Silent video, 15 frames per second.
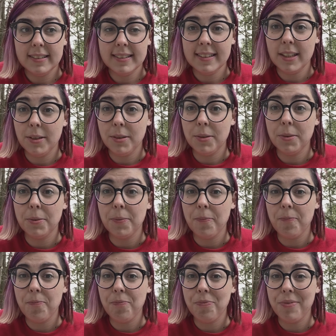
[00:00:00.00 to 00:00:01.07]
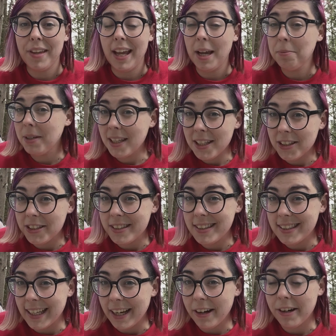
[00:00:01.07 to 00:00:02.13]
So I'm not a good
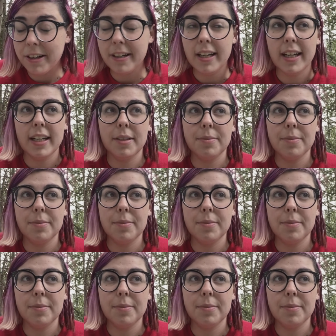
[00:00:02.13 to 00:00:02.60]
singer.